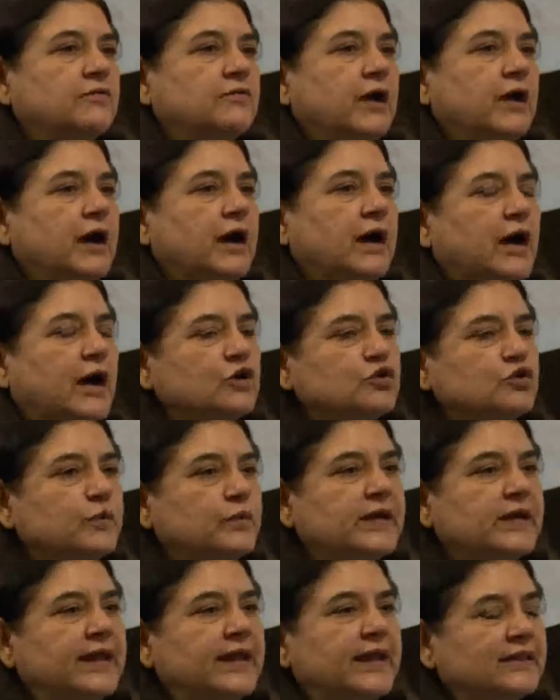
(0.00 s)
How do we
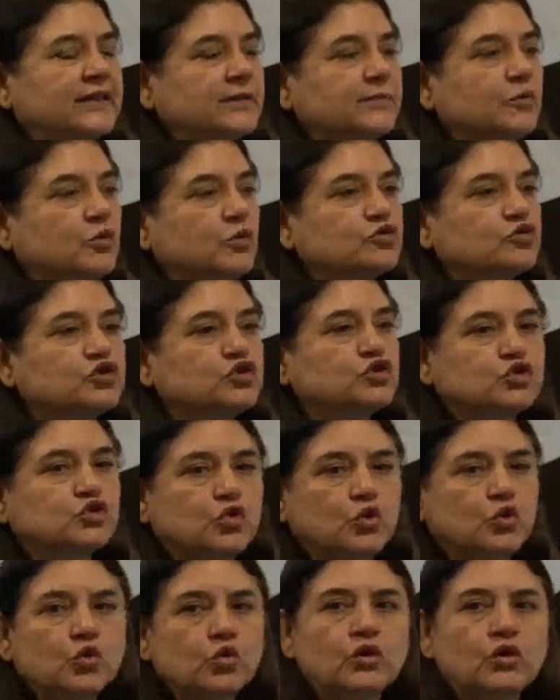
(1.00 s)
let them go to
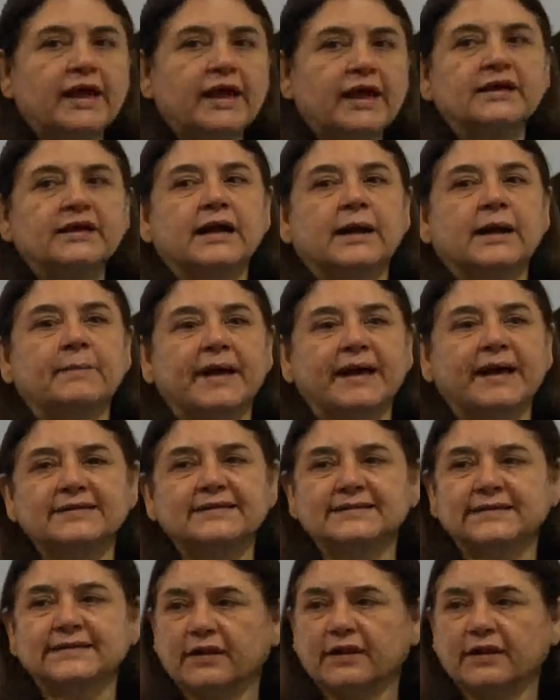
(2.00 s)
school and come back
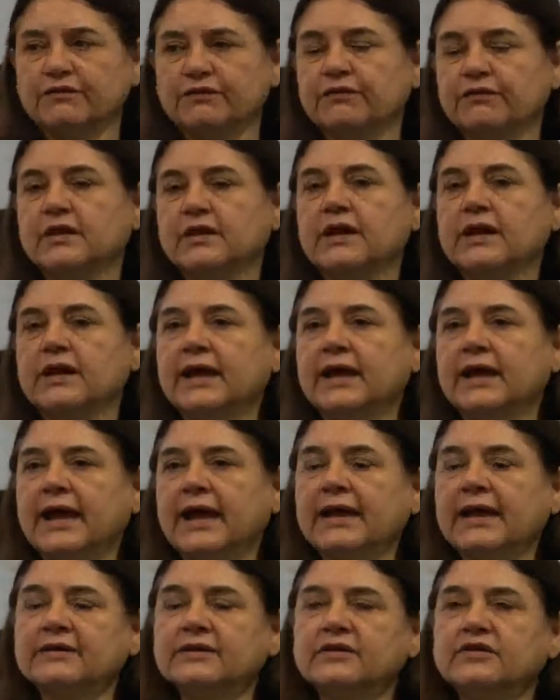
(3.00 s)
safe?
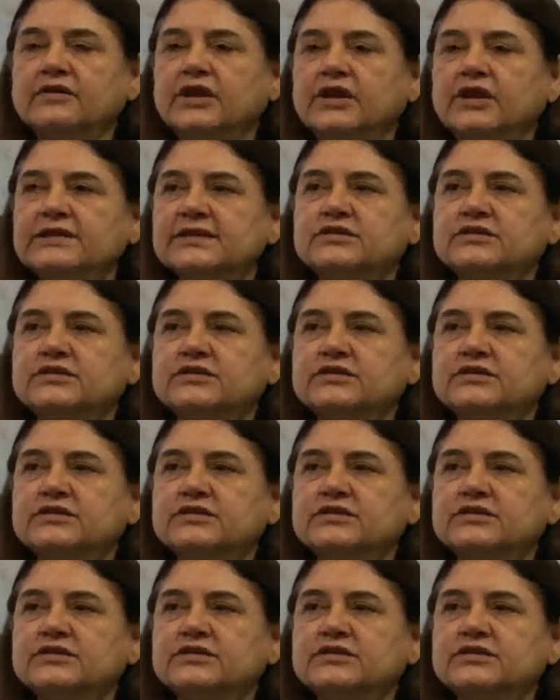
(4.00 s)
And this